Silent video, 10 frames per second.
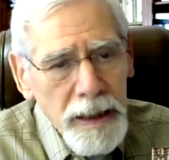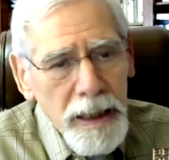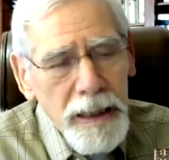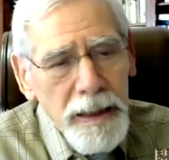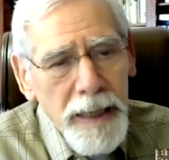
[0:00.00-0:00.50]

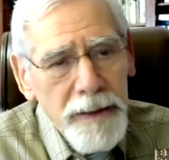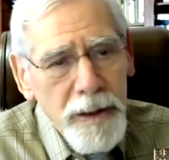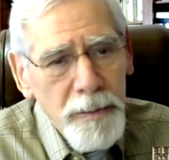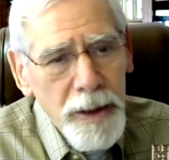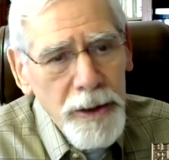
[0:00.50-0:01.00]
at
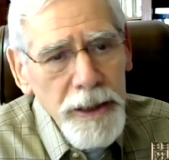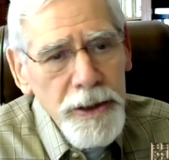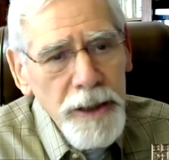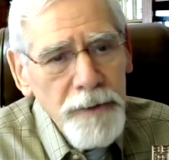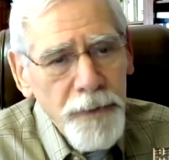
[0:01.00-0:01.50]
about
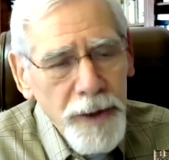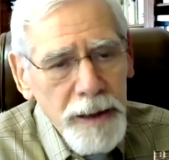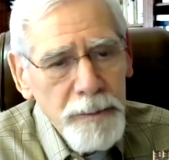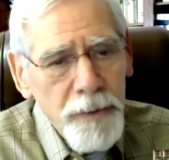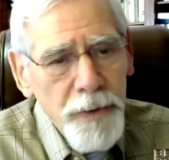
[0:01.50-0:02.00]
18 feet
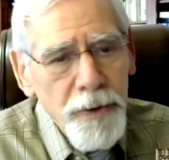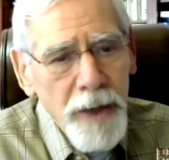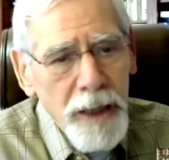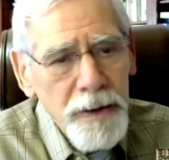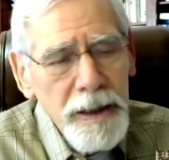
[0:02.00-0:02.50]
above the
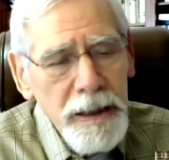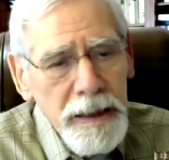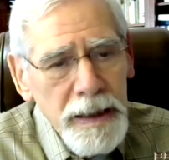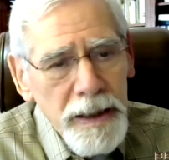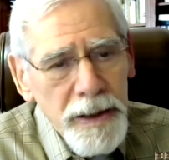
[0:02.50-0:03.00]
ground.
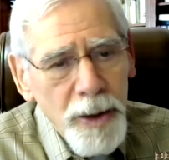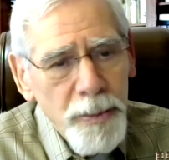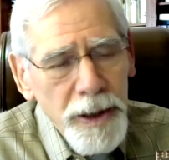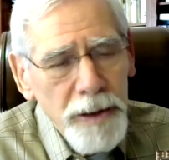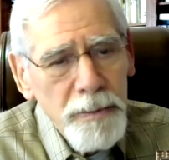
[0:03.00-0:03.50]
There'll
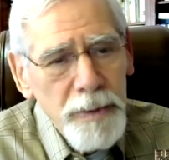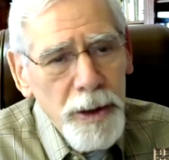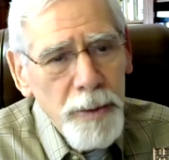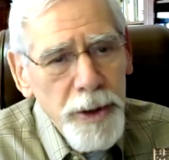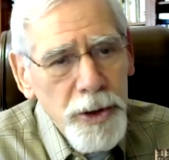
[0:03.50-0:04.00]

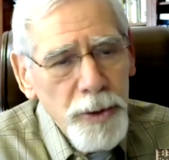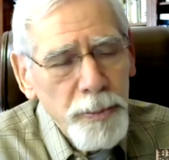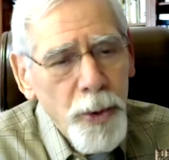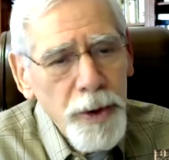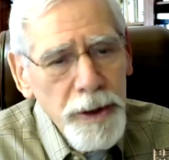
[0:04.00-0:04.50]
be a
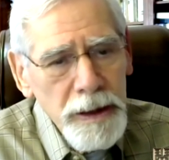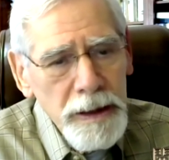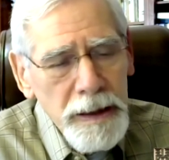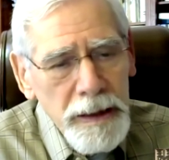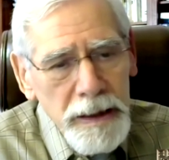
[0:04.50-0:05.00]
support
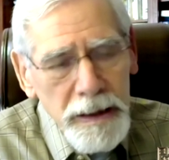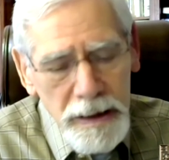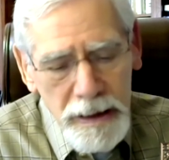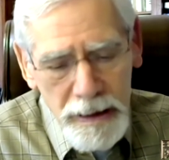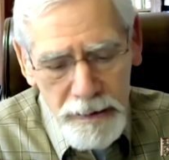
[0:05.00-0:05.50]

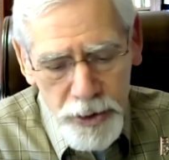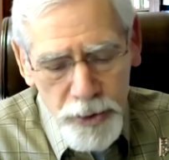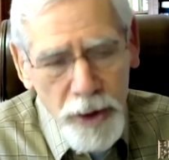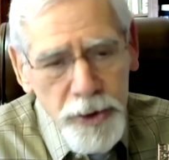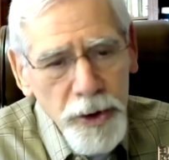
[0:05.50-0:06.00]

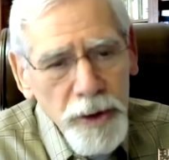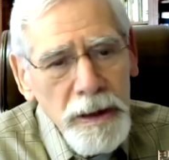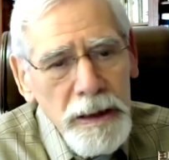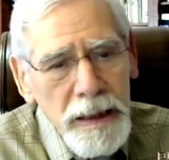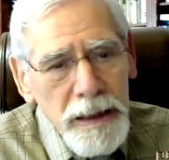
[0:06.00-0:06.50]

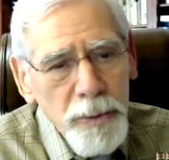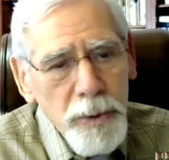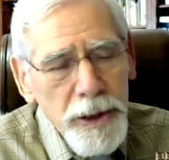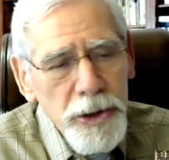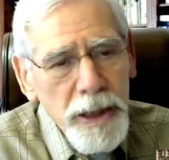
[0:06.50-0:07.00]
structure that
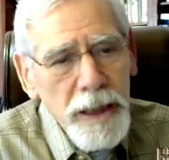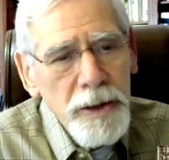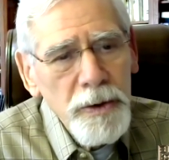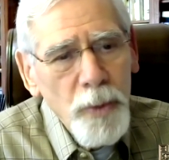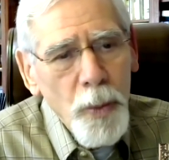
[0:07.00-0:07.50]
will
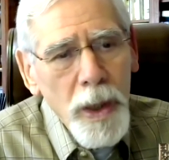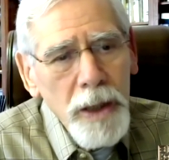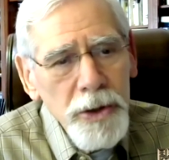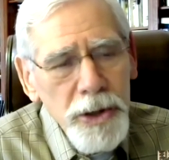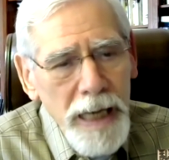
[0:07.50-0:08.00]
extend
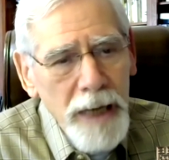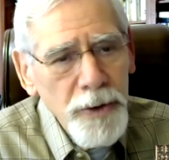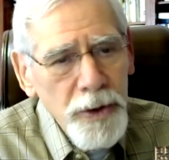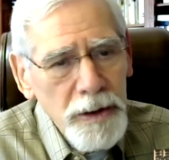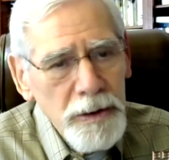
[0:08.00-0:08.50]
well
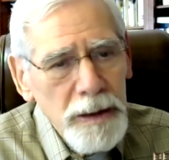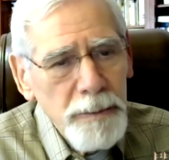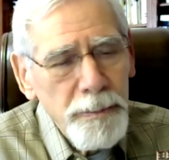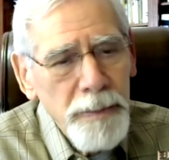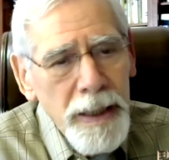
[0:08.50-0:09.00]
south
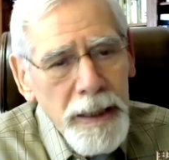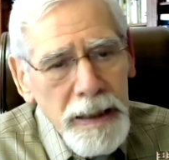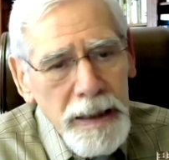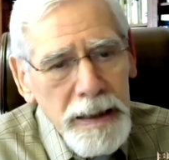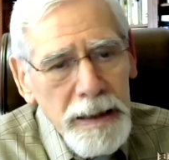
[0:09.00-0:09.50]

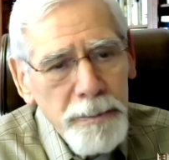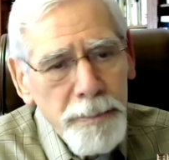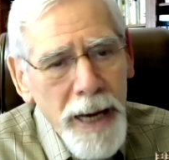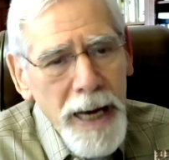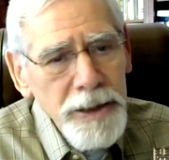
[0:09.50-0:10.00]

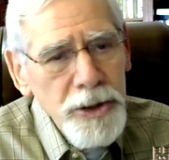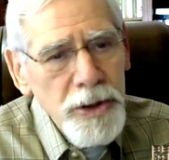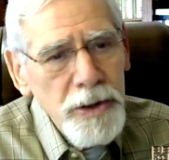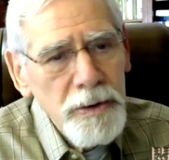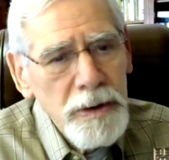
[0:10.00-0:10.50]

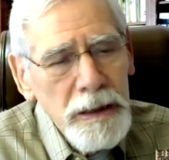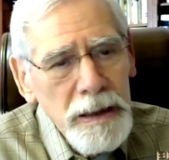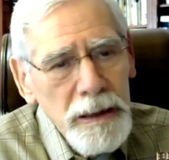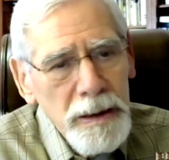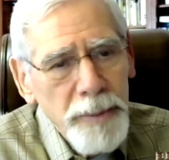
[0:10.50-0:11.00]
past
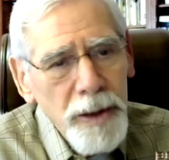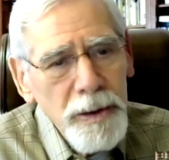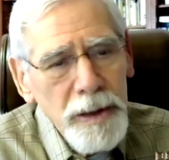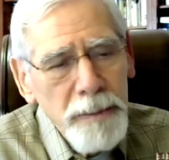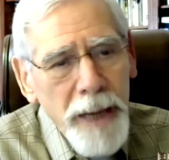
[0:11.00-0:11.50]

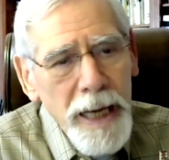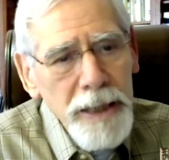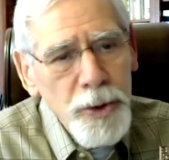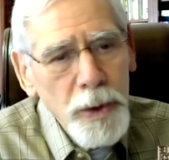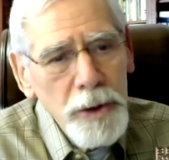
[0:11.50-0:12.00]

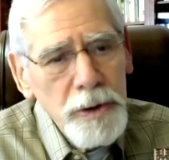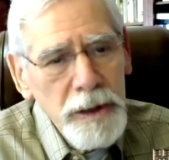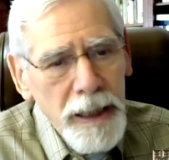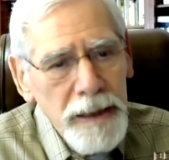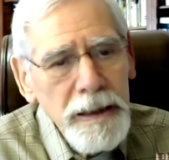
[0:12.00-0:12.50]
Willow
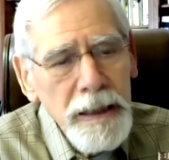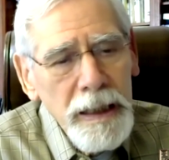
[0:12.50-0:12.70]
Glen,